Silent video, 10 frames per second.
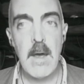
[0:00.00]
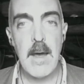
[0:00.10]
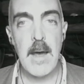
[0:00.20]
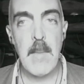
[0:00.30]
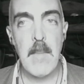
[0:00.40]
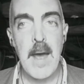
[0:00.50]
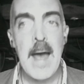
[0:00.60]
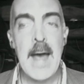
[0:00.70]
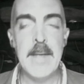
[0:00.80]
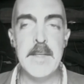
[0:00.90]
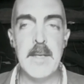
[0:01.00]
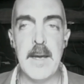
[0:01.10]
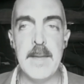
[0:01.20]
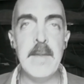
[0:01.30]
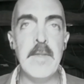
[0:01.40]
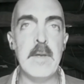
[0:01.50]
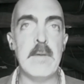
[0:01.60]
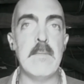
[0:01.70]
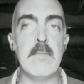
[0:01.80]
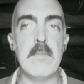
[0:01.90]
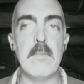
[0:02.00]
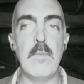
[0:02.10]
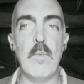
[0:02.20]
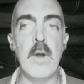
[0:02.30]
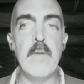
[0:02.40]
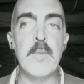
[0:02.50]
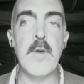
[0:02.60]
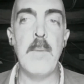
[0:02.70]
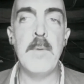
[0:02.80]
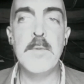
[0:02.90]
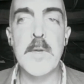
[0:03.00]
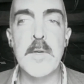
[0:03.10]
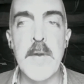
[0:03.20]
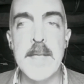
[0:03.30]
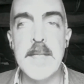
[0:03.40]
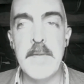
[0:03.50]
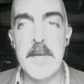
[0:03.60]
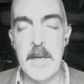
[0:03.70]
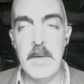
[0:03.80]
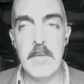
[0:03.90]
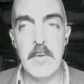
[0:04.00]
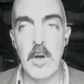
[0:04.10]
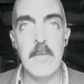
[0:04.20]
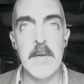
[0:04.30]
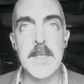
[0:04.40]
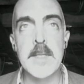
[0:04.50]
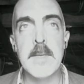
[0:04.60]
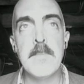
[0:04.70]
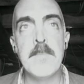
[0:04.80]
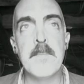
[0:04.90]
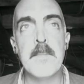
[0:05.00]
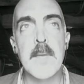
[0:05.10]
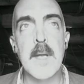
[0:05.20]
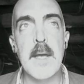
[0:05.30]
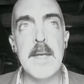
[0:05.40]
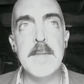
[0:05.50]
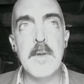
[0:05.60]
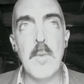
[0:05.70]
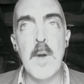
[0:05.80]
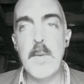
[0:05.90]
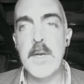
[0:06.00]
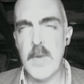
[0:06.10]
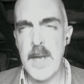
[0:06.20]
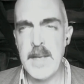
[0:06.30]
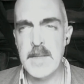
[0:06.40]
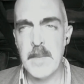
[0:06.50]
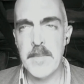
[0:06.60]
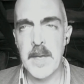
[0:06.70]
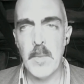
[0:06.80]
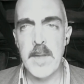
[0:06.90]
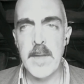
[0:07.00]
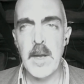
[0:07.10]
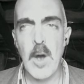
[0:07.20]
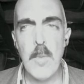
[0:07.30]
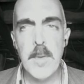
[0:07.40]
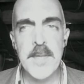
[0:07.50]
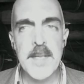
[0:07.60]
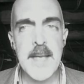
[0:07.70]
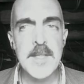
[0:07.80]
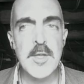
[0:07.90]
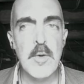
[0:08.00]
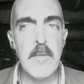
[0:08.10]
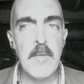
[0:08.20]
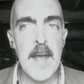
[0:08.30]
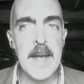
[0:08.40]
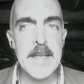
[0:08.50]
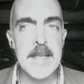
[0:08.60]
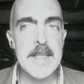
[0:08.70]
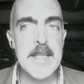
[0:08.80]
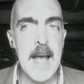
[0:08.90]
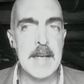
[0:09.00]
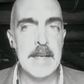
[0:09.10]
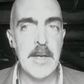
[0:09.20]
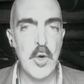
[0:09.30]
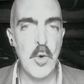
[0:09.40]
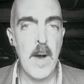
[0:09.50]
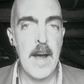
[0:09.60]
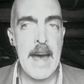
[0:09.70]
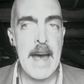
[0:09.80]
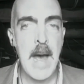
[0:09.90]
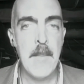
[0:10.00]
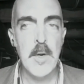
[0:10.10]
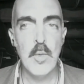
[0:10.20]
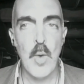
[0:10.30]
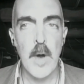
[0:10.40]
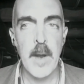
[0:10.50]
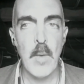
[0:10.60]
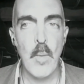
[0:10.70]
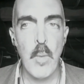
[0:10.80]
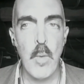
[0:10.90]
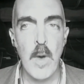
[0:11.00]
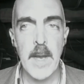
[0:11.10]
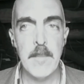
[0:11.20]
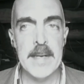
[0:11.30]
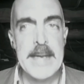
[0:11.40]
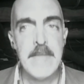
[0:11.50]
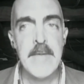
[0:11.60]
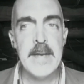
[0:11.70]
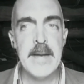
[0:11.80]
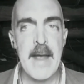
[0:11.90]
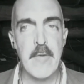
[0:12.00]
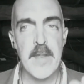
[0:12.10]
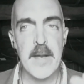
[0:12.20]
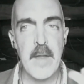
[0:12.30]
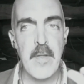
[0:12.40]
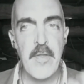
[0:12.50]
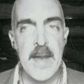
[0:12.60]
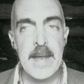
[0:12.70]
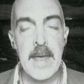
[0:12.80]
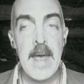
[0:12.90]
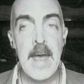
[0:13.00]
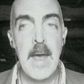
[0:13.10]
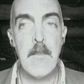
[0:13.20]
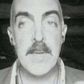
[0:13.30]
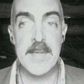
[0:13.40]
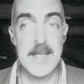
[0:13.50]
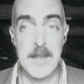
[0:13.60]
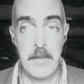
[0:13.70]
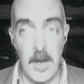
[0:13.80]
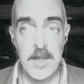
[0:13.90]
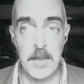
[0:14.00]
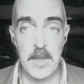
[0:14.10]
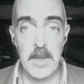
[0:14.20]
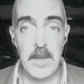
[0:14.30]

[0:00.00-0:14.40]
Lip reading: And I think that one of the problems with creativity for all of us is that when we create something, we think, oh, but this has to reflect exactly who I am and what I believe in and everything I think. But that's impossible.